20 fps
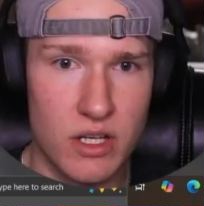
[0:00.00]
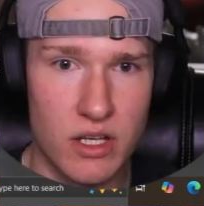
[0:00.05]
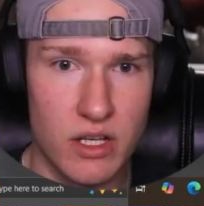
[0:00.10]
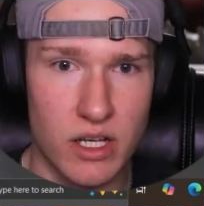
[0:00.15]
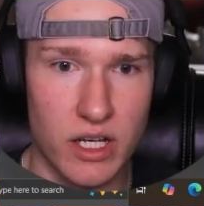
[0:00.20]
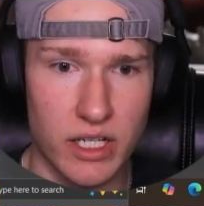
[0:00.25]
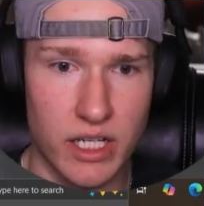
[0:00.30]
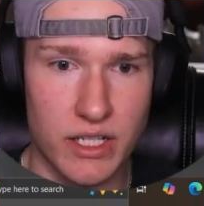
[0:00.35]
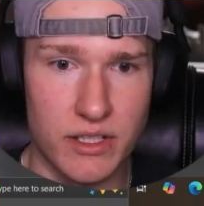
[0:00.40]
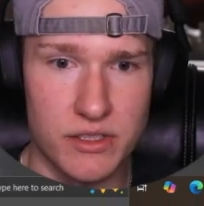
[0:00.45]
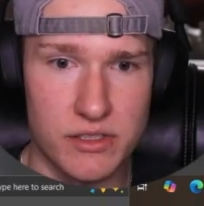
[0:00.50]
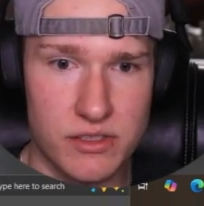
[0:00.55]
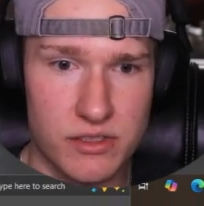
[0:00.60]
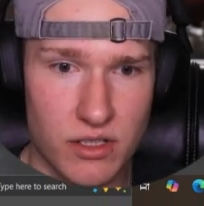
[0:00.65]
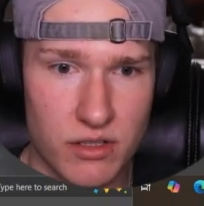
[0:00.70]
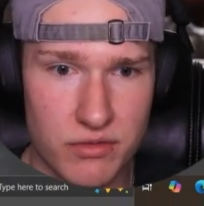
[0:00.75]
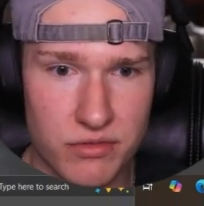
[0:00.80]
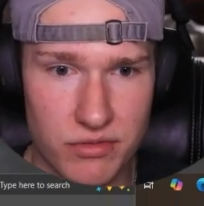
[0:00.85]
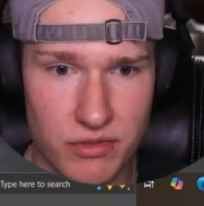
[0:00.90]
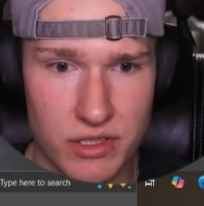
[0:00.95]
Again, this is all
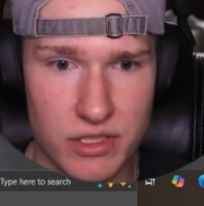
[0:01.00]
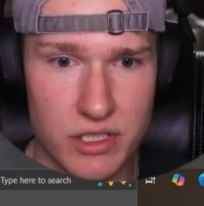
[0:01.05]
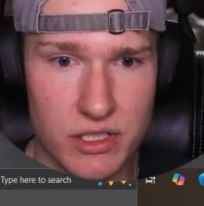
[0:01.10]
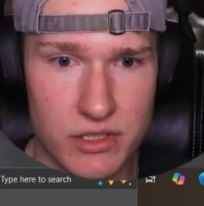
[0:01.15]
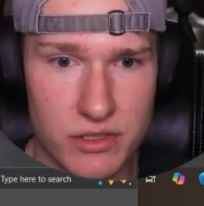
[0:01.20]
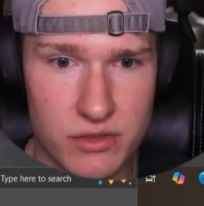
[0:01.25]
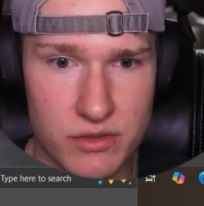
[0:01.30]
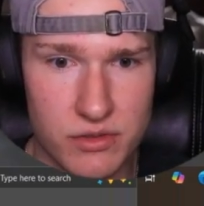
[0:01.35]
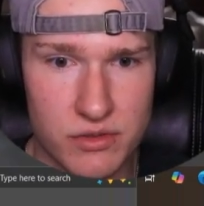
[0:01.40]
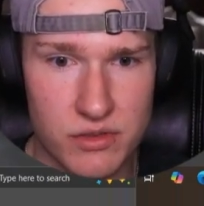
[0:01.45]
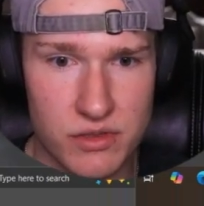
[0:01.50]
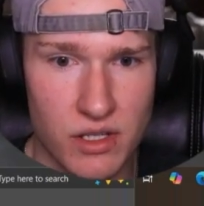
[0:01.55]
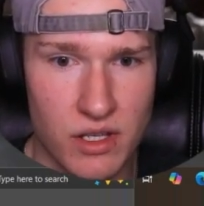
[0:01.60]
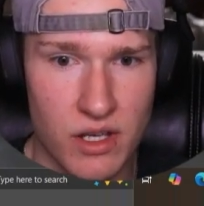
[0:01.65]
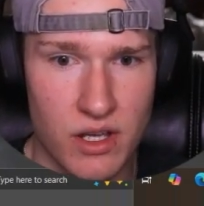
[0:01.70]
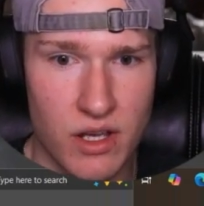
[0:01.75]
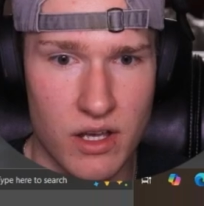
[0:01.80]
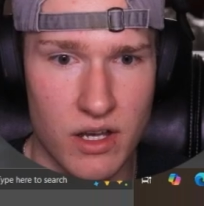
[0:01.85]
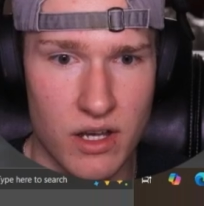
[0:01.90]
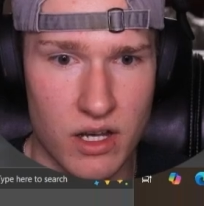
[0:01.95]
free to use.
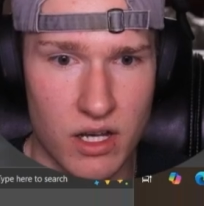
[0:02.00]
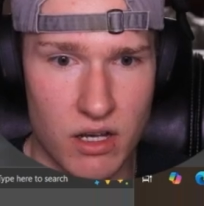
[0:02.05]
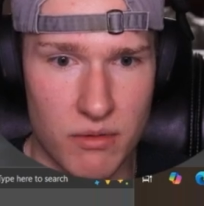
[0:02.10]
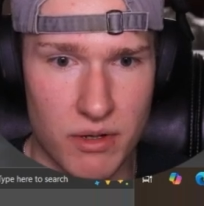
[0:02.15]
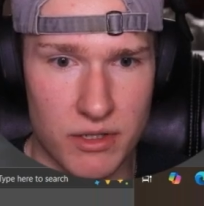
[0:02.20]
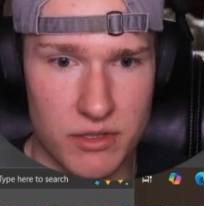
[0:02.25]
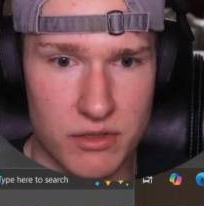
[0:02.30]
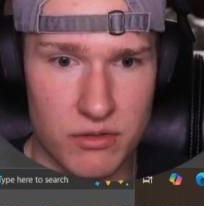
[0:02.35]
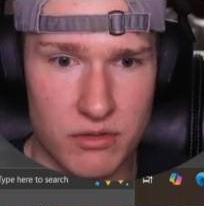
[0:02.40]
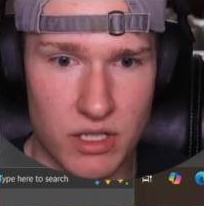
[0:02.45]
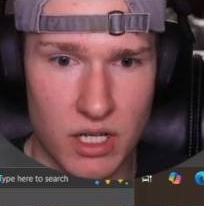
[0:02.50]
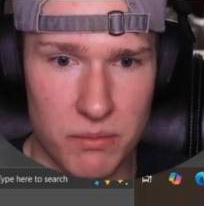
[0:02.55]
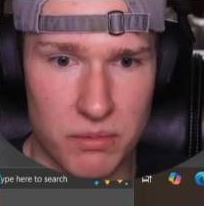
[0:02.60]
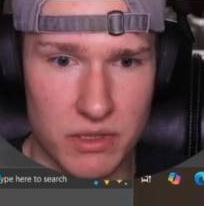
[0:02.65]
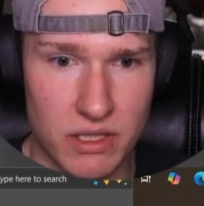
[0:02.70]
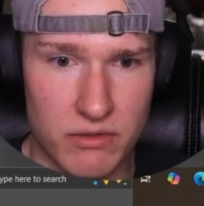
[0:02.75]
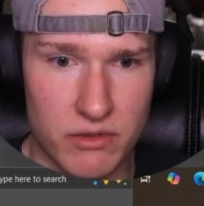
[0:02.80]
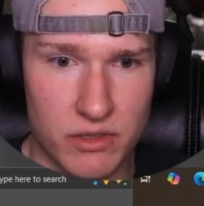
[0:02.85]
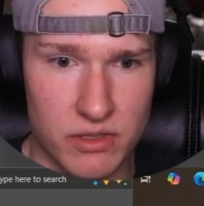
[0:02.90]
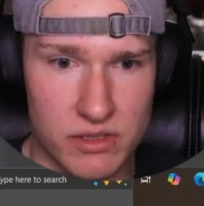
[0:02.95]
I do not
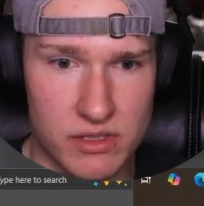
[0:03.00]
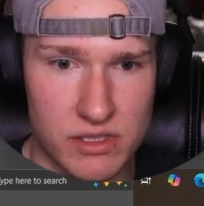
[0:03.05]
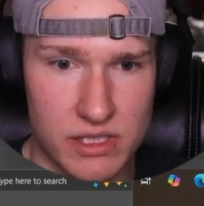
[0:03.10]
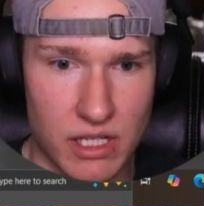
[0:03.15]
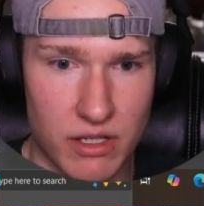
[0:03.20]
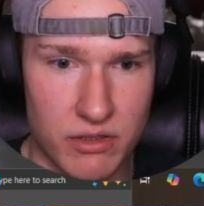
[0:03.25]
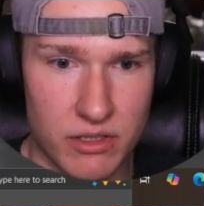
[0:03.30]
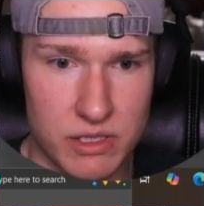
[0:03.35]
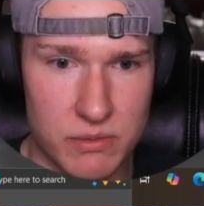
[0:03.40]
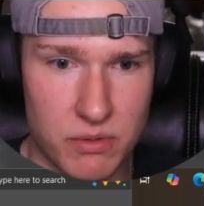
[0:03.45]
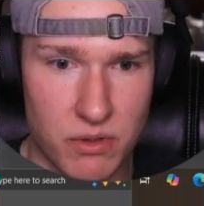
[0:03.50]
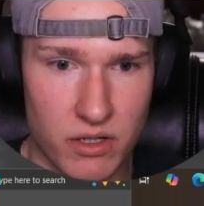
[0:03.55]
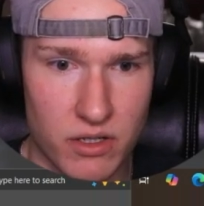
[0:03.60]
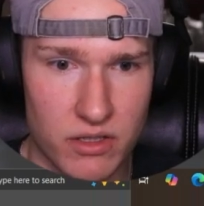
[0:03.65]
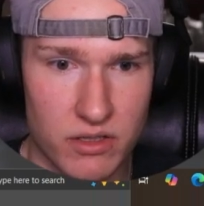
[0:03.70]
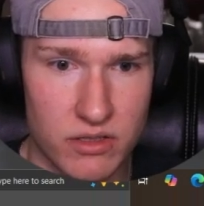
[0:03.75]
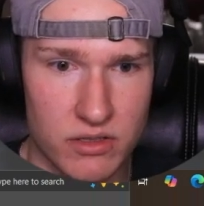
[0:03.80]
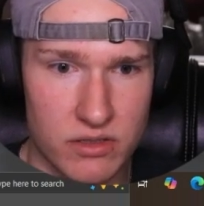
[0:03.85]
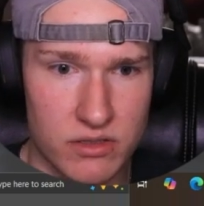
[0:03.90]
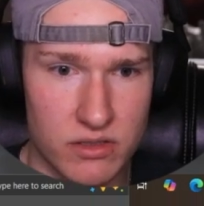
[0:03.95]
believe you can sell this part.